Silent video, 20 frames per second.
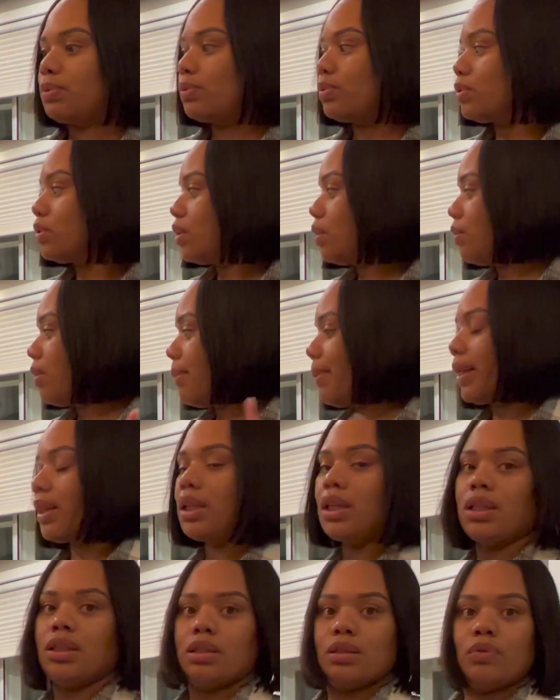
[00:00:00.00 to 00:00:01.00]
So I'm about to
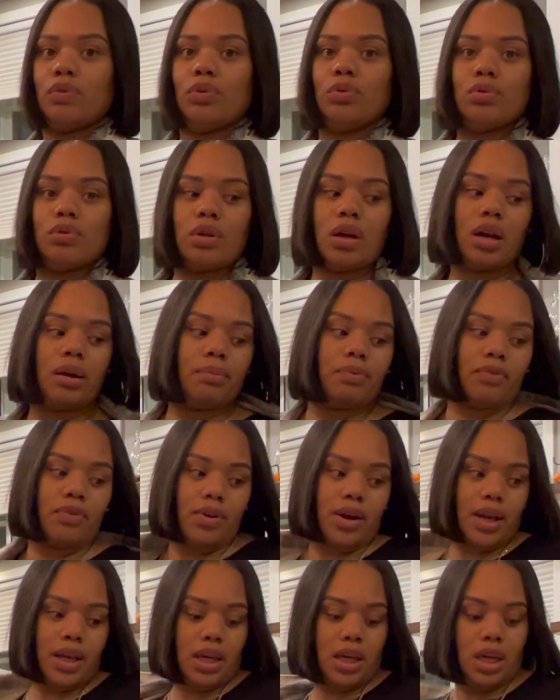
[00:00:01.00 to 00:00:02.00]
get this food started before
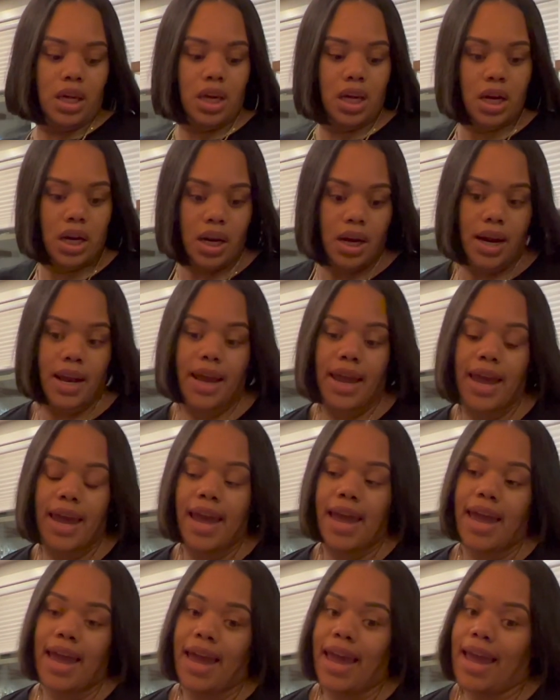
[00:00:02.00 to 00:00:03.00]
they get here.
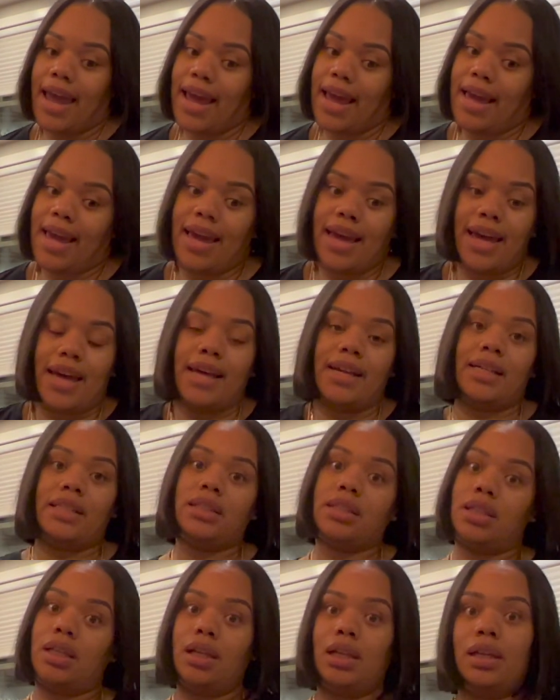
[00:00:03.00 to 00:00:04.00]

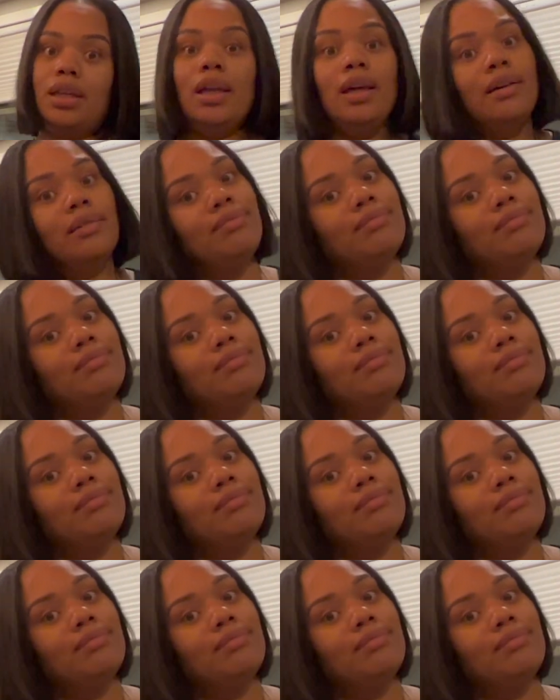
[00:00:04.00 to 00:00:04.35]
And yeah.